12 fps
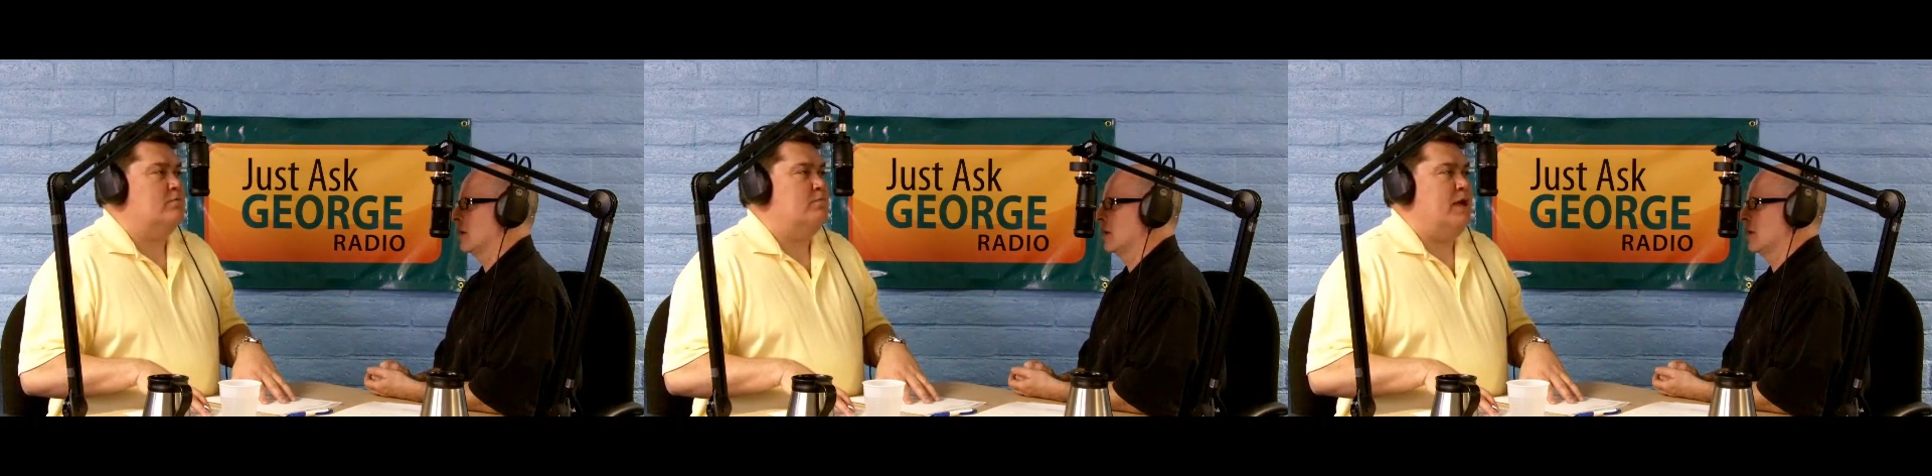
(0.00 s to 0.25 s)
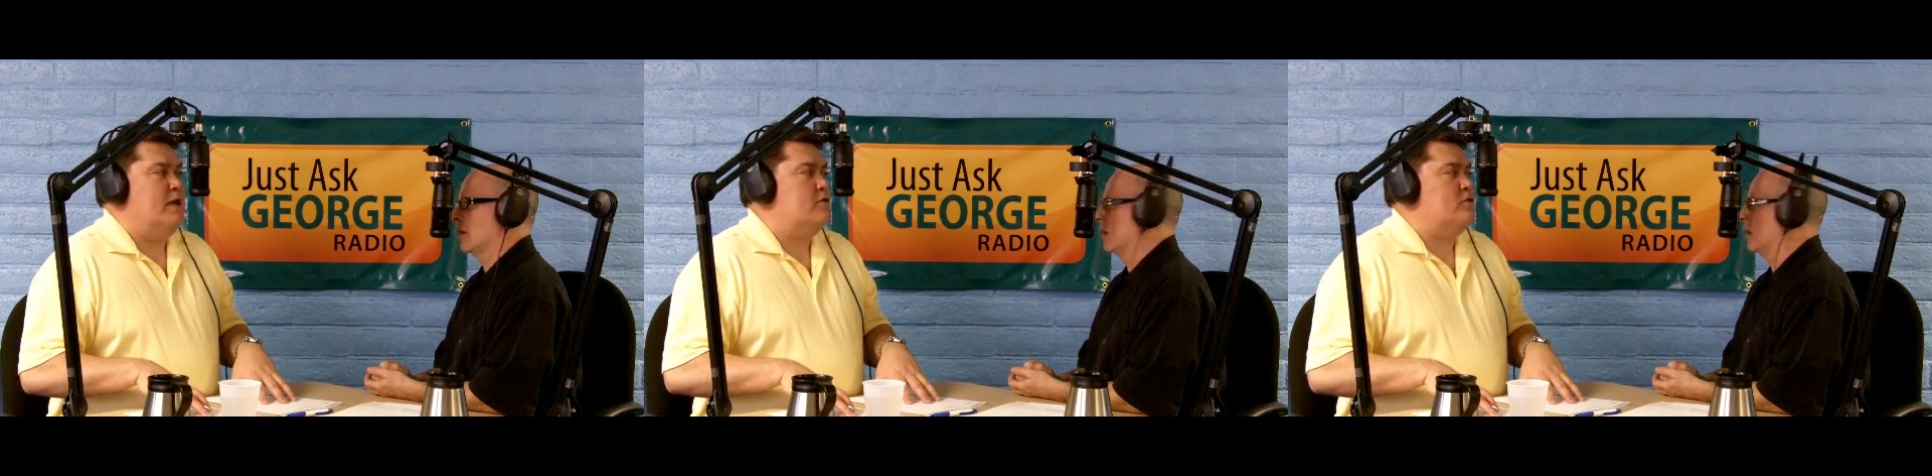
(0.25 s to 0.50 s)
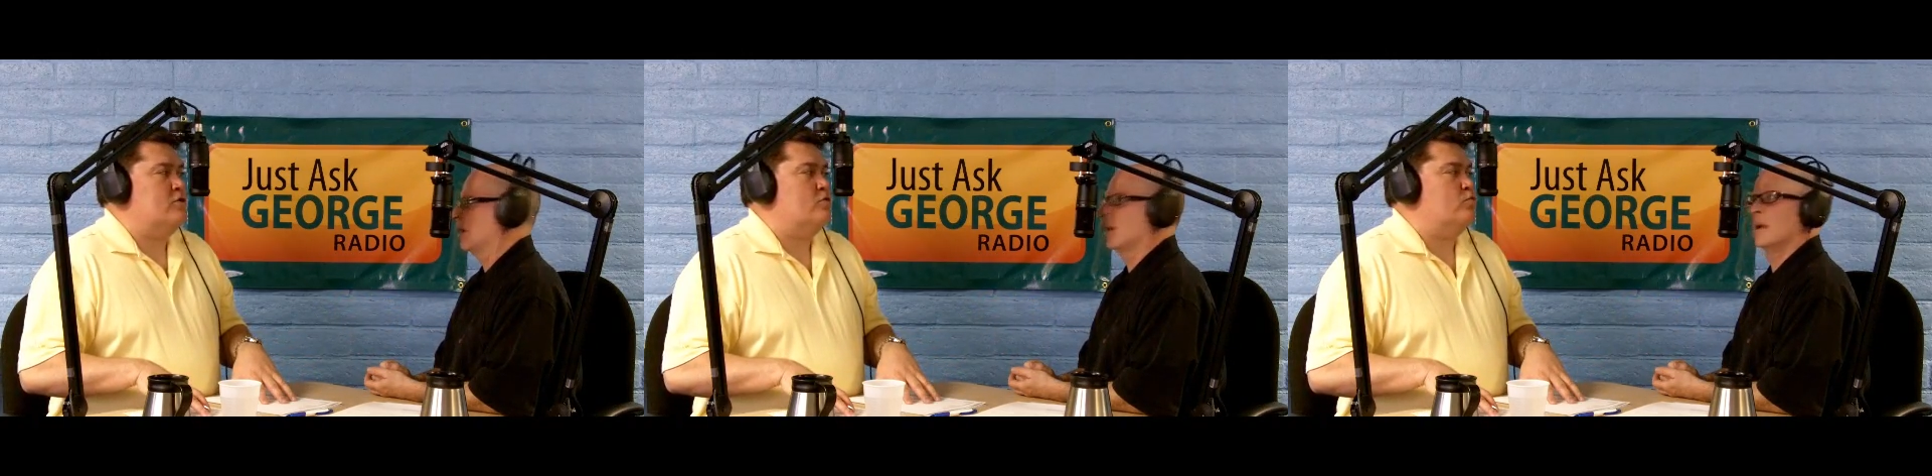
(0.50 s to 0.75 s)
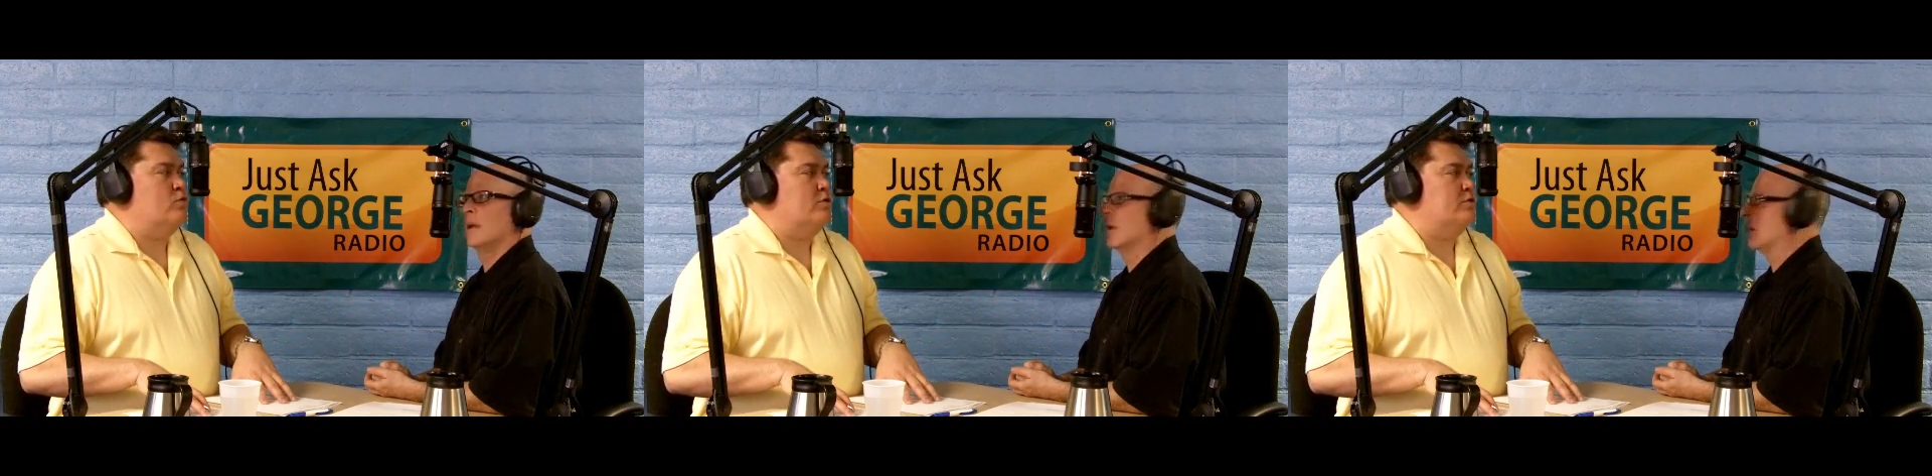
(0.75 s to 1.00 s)
banks
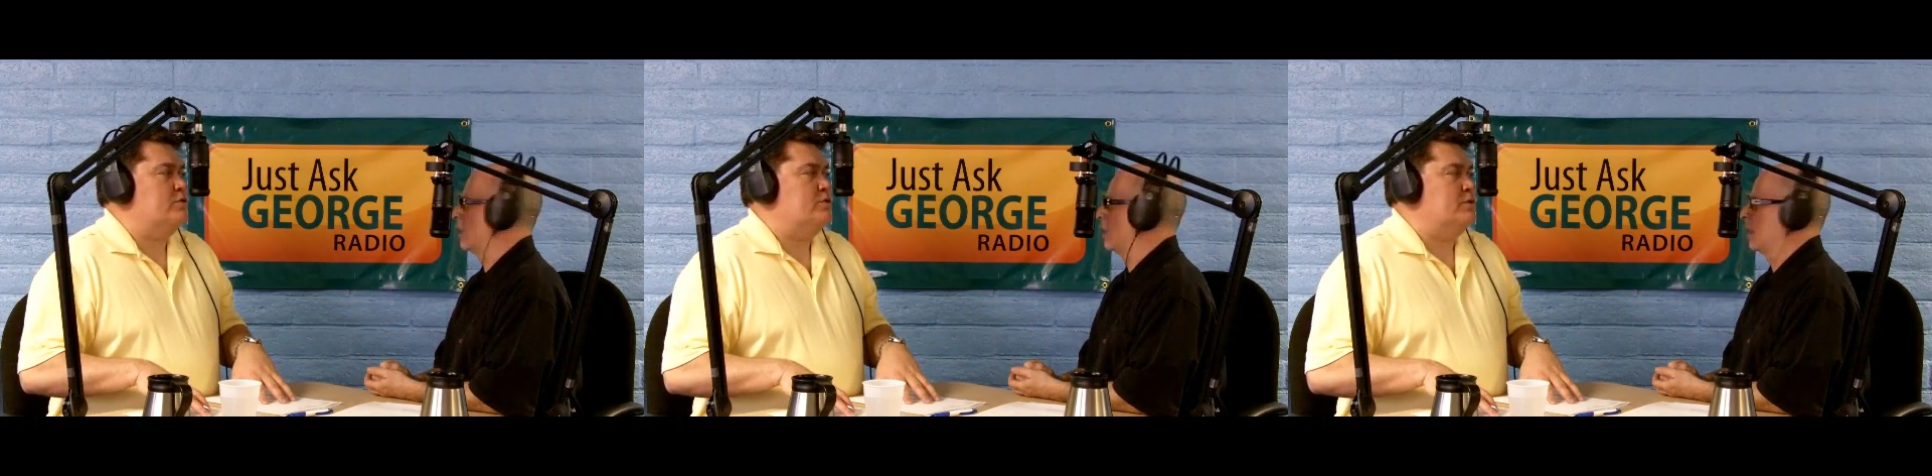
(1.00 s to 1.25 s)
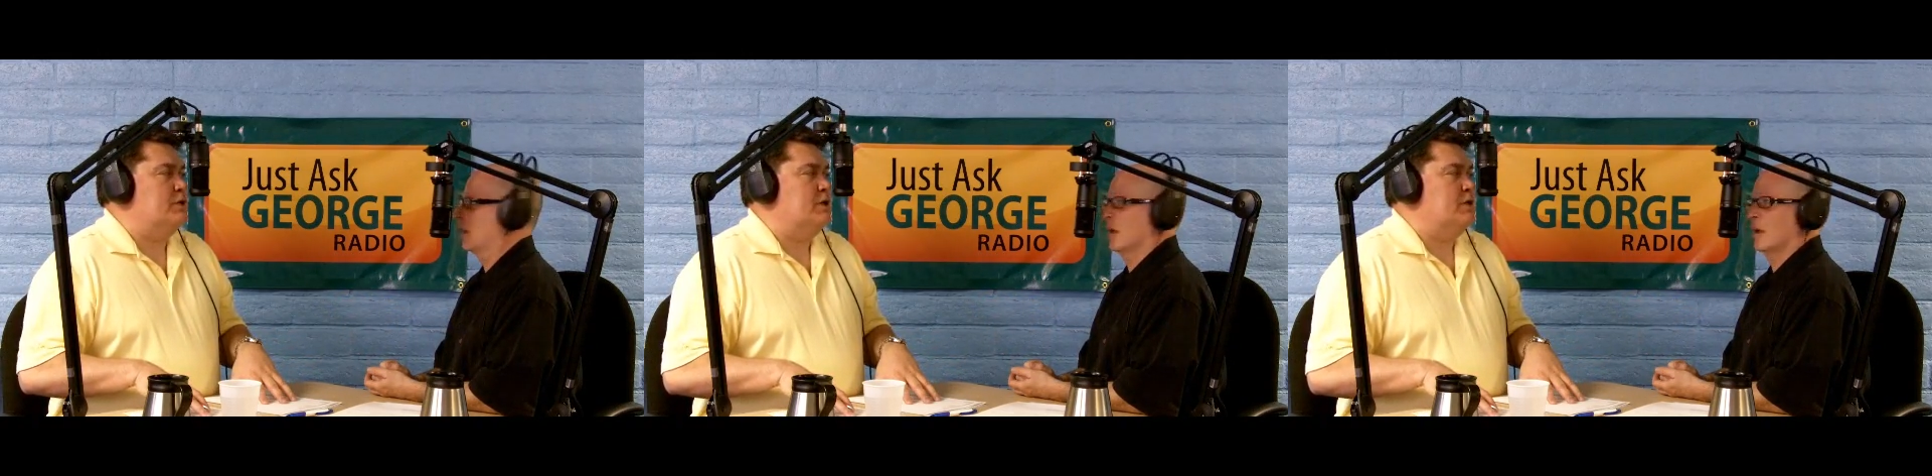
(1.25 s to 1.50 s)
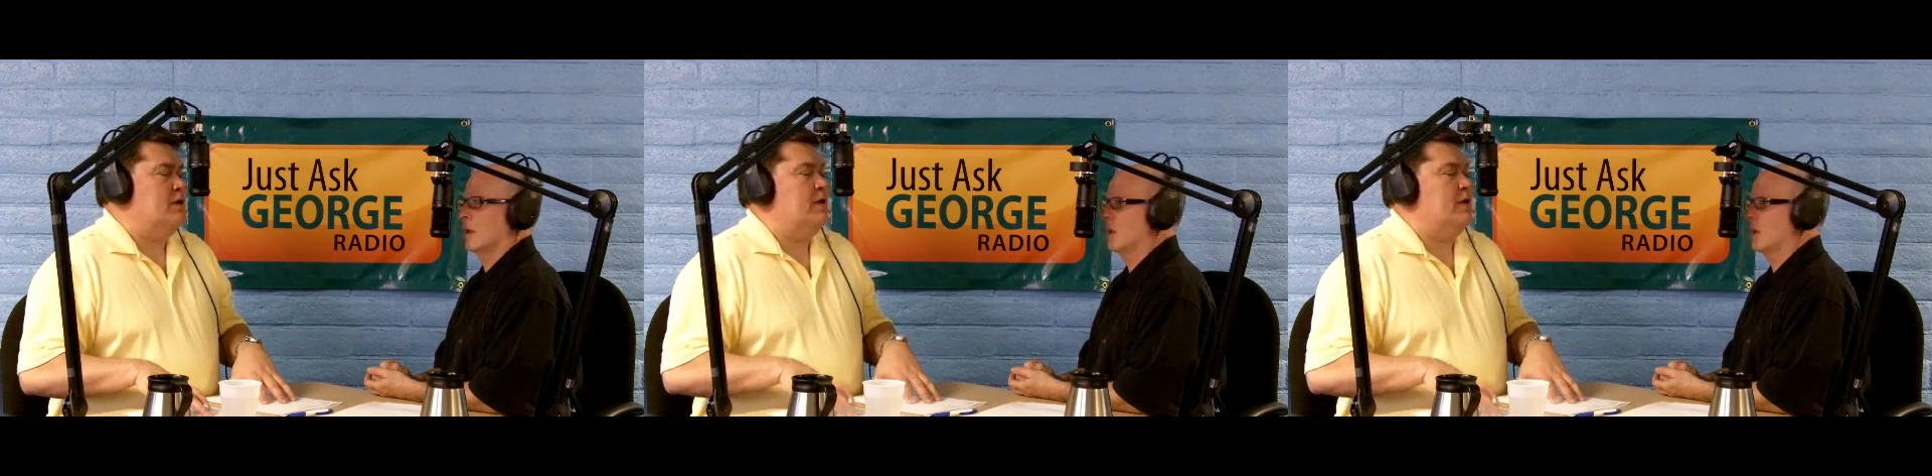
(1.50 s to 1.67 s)
just weren't doing it.